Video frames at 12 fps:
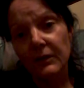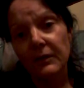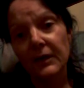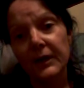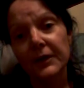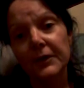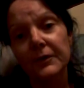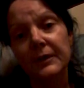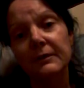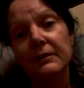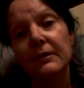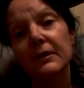There
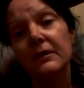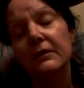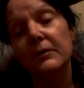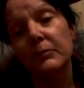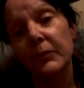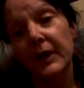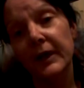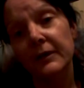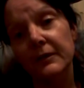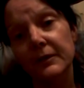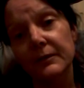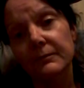is nothing
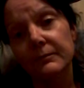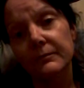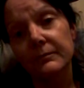better